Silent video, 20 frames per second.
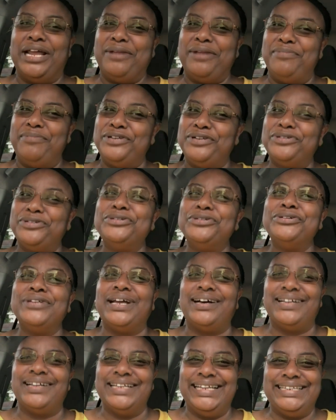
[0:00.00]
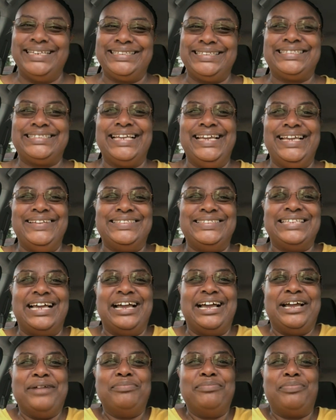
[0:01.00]
to be cool all at the same
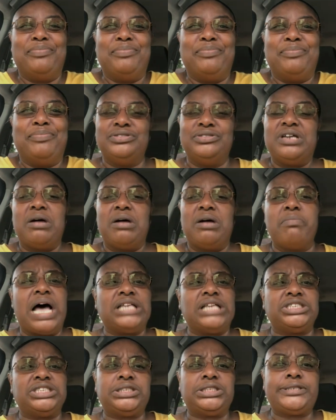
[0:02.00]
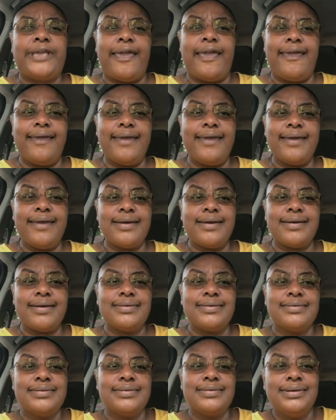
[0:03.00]
time. But you're talking about scared.